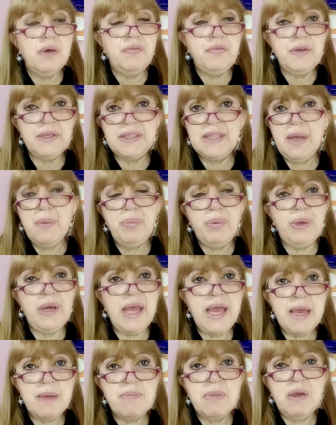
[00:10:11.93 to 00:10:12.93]
For example,
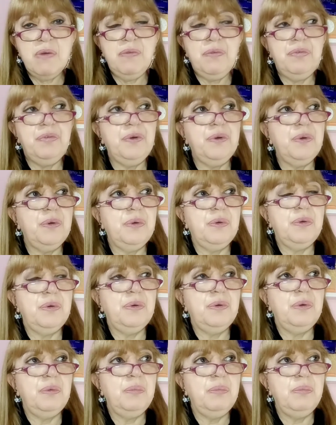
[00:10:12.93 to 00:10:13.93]
Amen
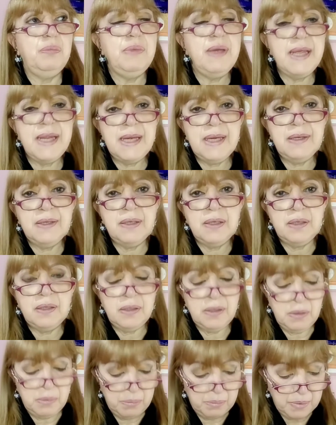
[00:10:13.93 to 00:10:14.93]
for men
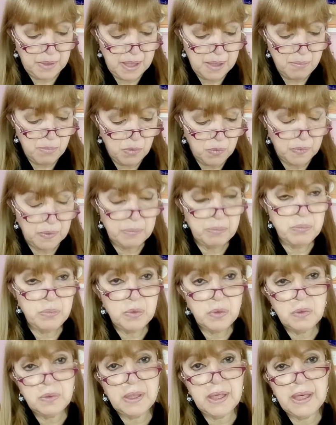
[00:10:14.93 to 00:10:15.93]
by
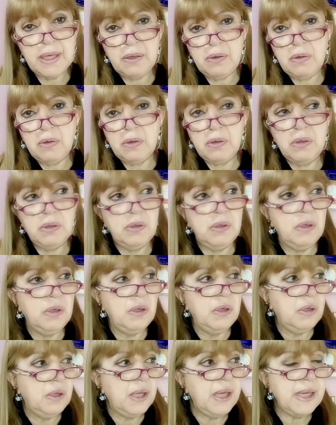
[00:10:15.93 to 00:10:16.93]
Mugler, or
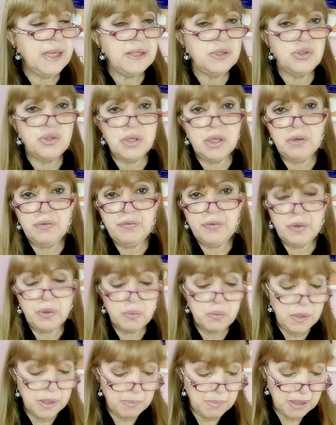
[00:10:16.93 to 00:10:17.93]
Angel for
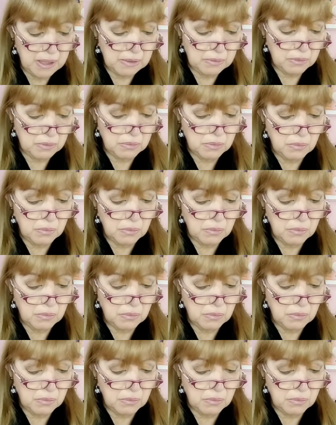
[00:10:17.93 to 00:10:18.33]
women.